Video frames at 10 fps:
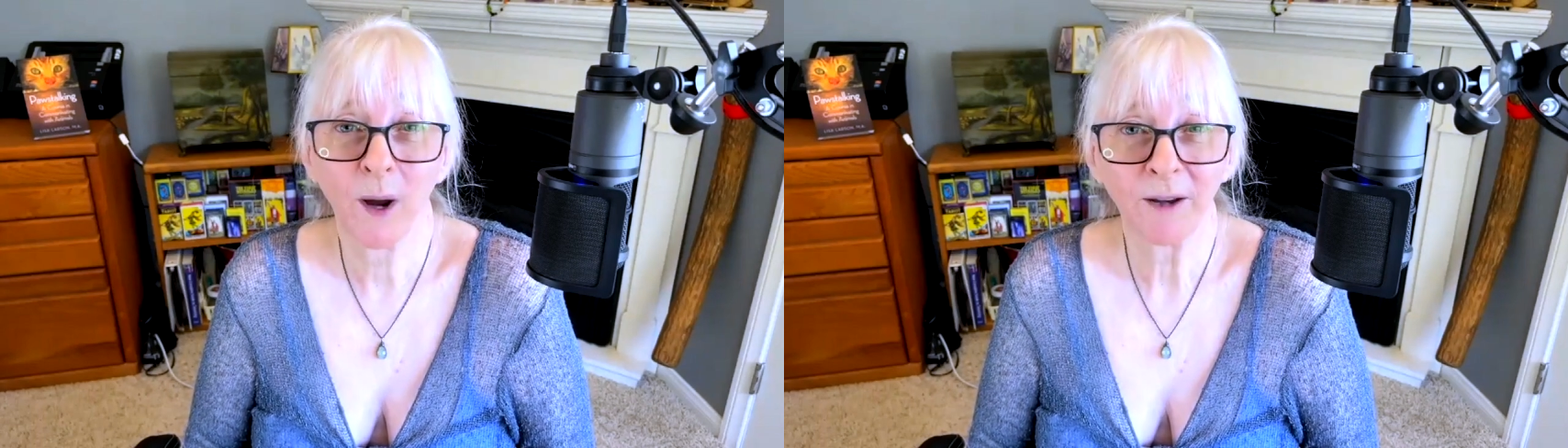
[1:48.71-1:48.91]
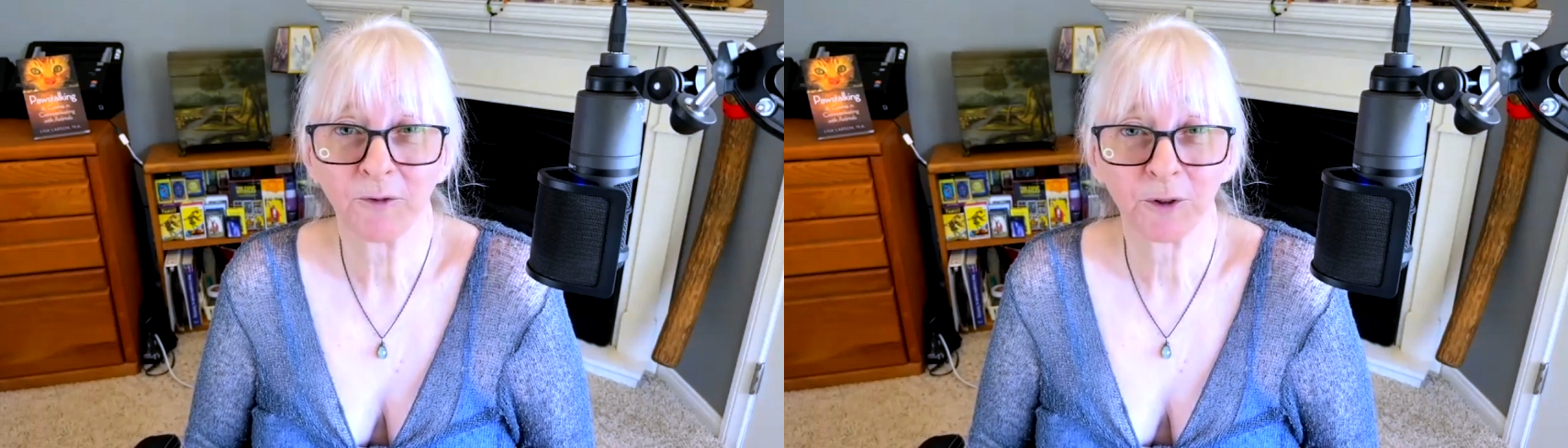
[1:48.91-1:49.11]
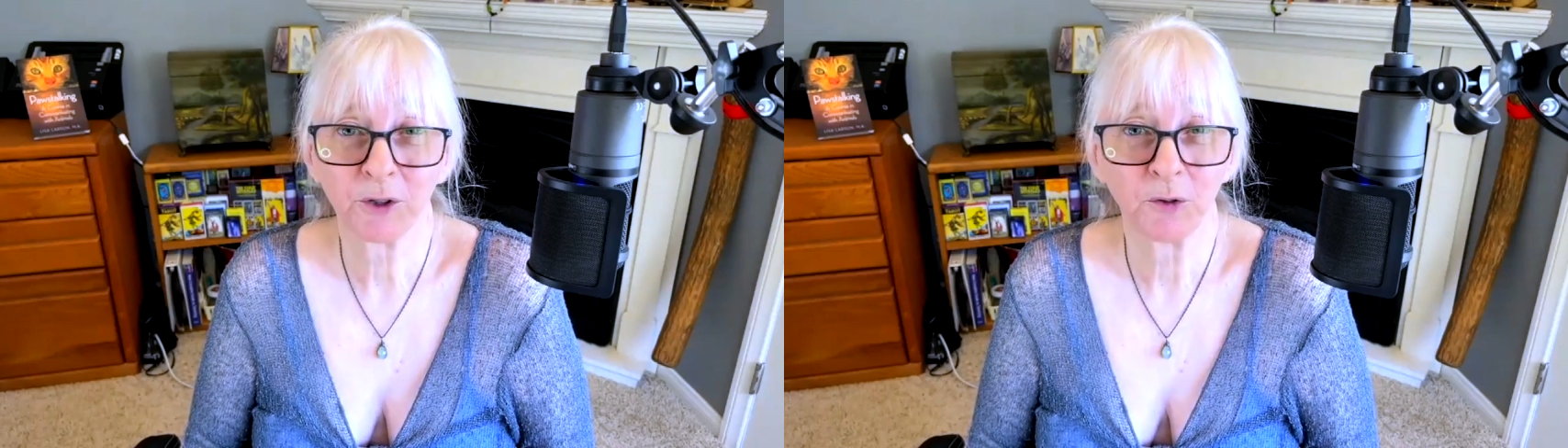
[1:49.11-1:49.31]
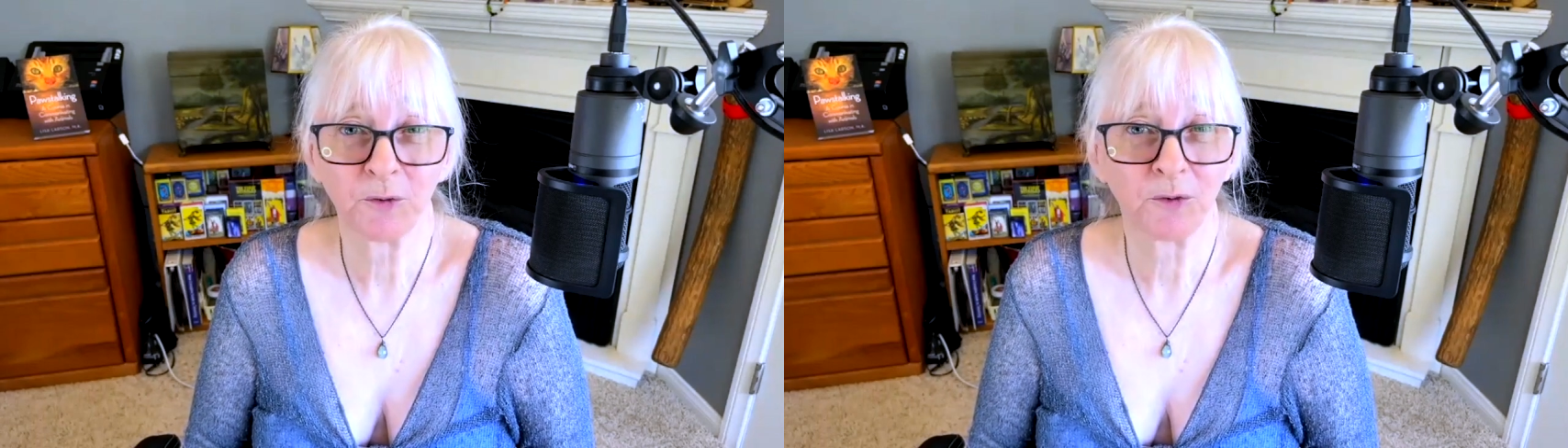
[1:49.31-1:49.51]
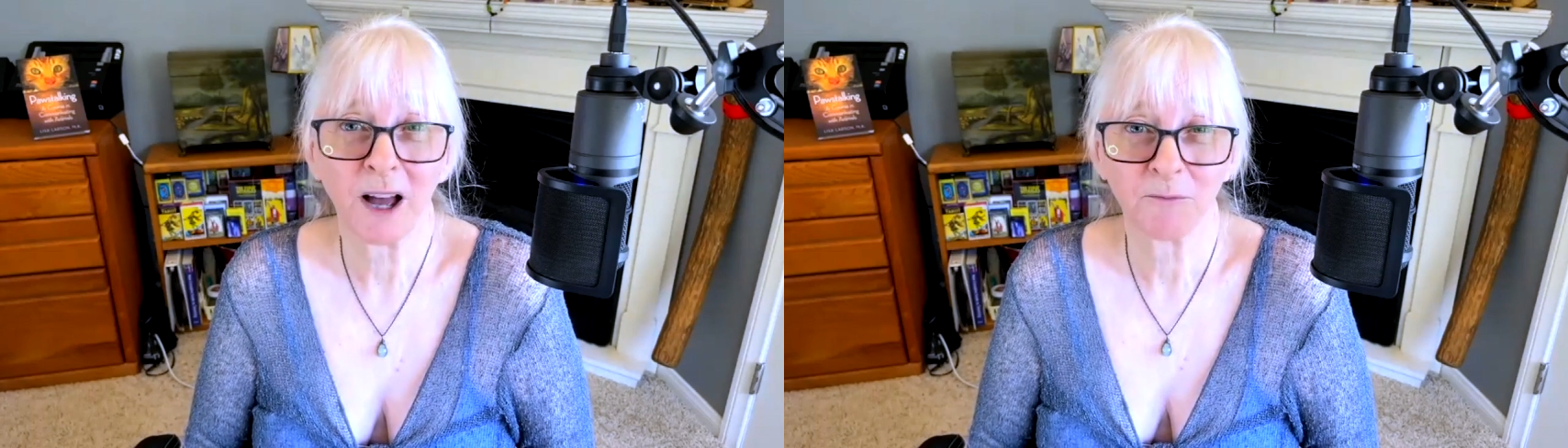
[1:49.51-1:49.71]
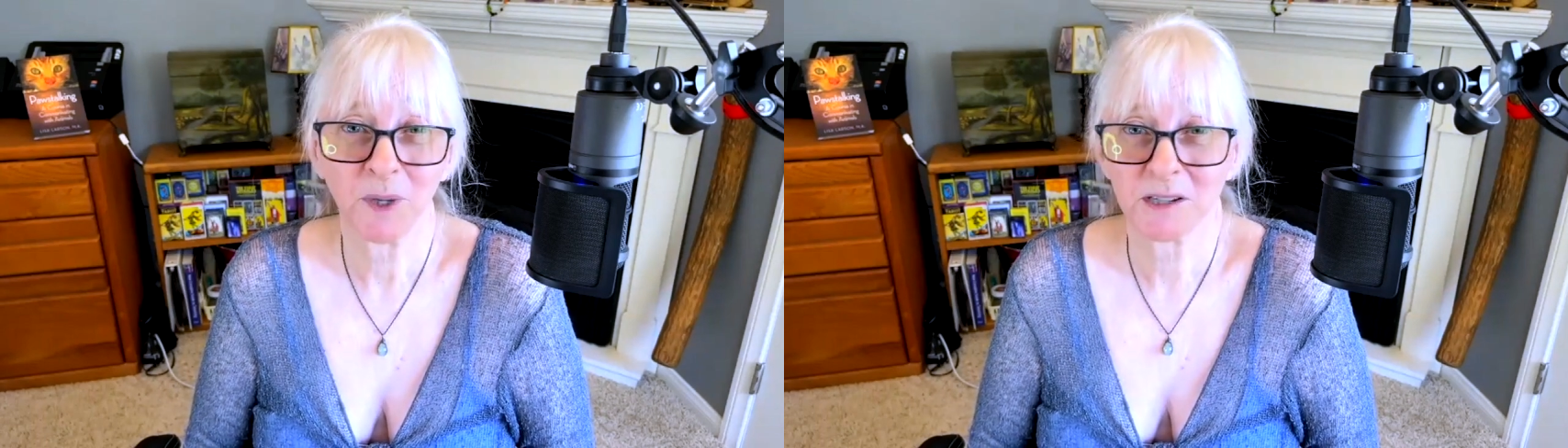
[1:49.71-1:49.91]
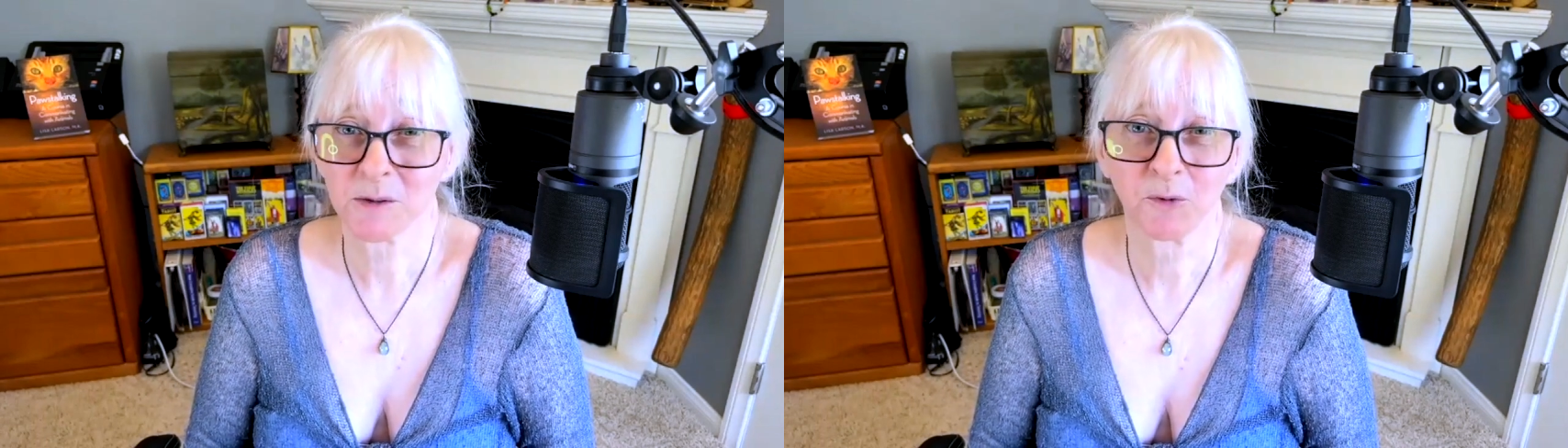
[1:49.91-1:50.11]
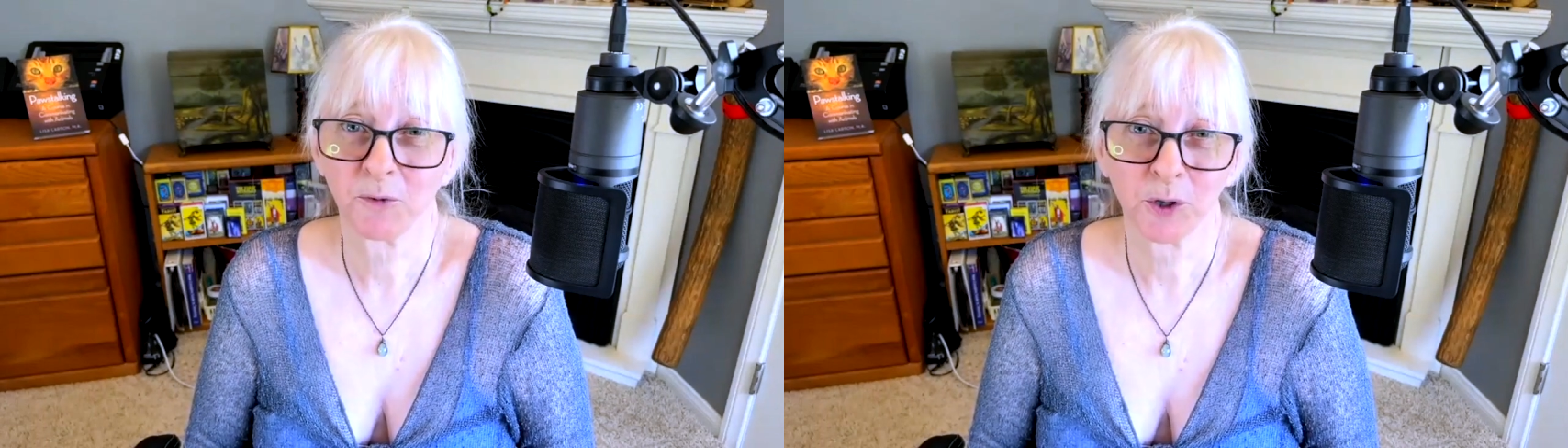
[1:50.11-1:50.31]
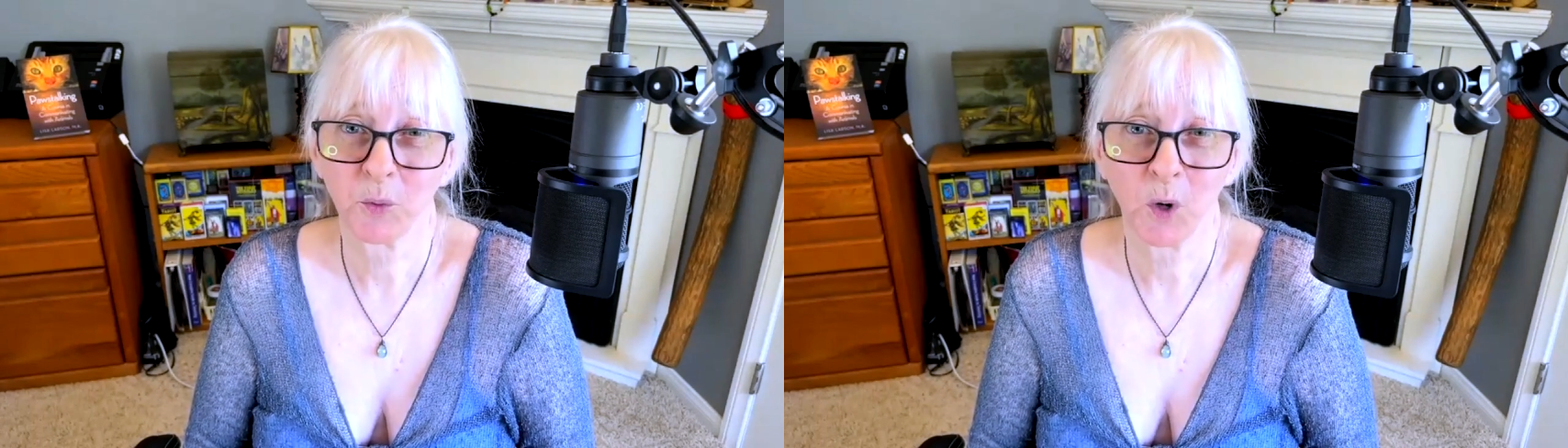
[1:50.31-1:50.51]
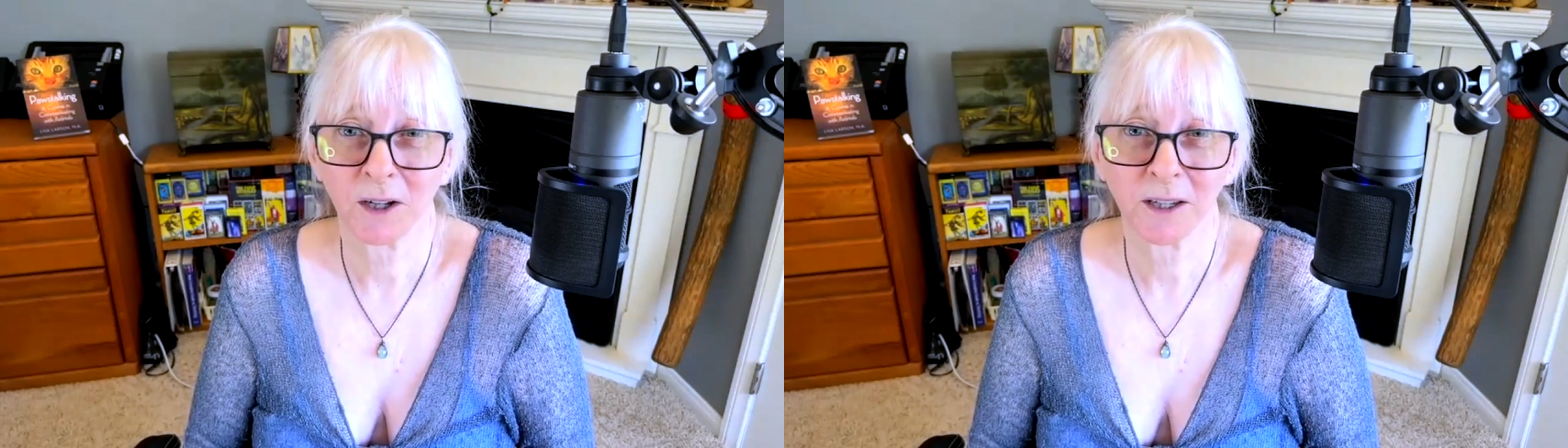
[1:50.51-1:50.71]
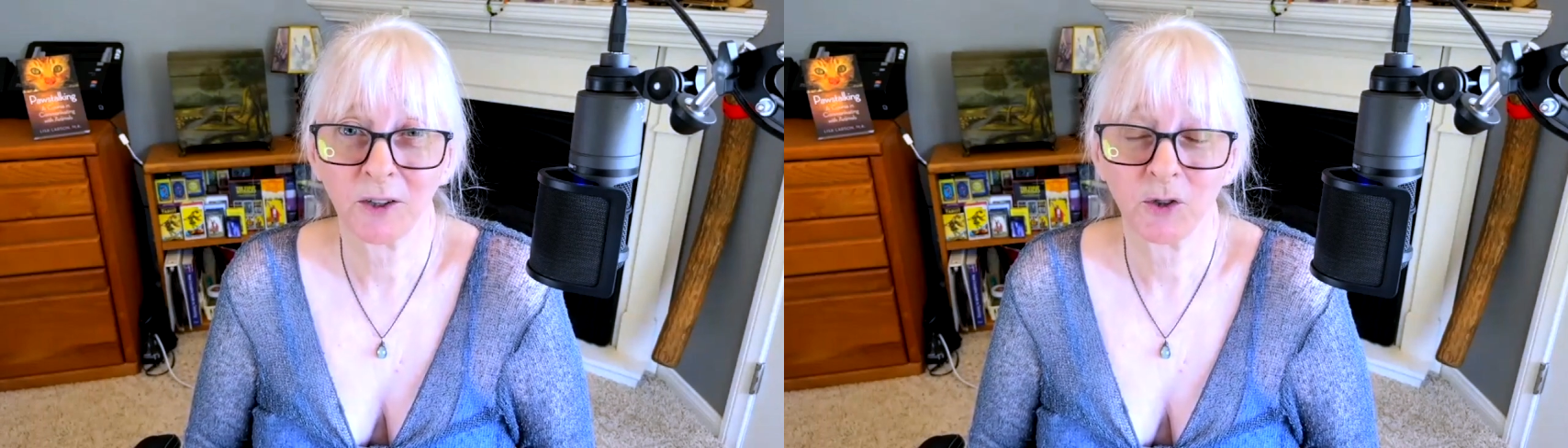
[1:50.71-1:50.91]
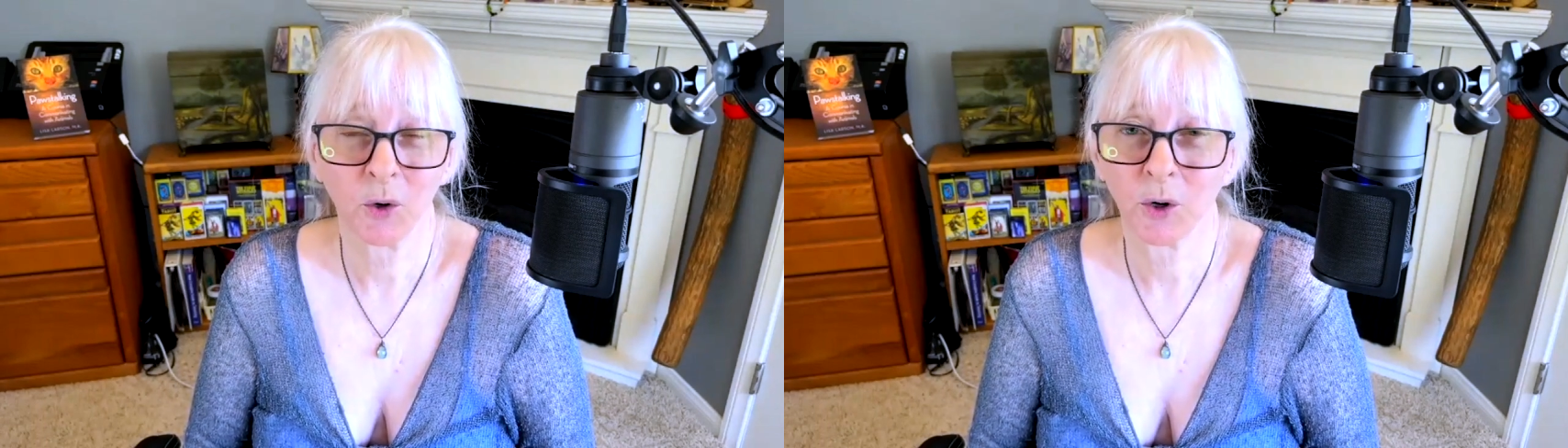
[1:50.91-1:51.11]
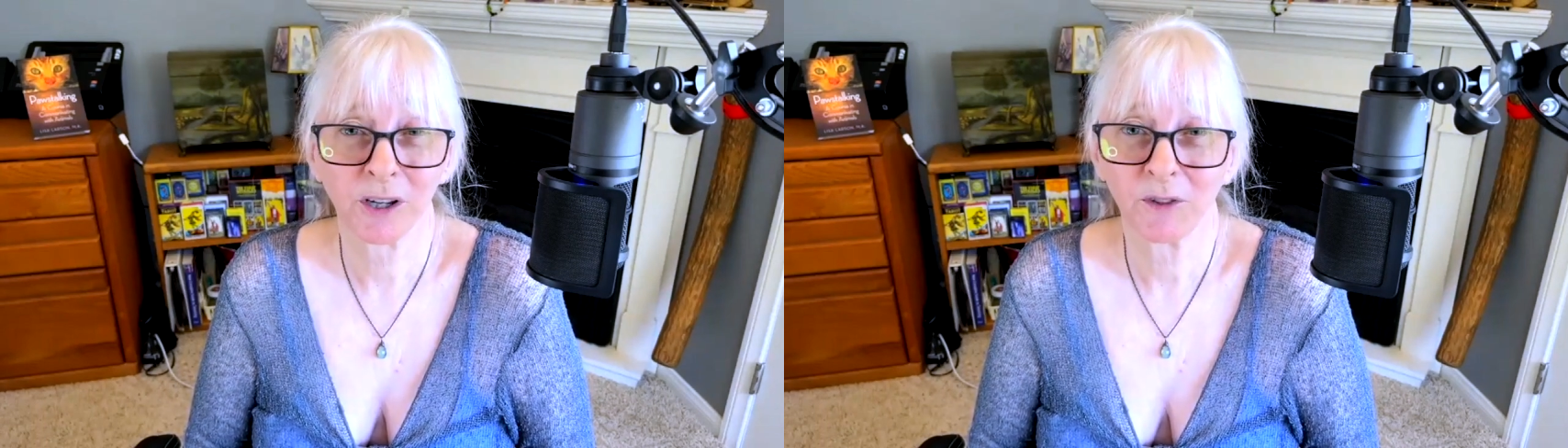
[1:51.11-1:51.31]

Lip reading: wait for you 5 minutes before you walk in the door,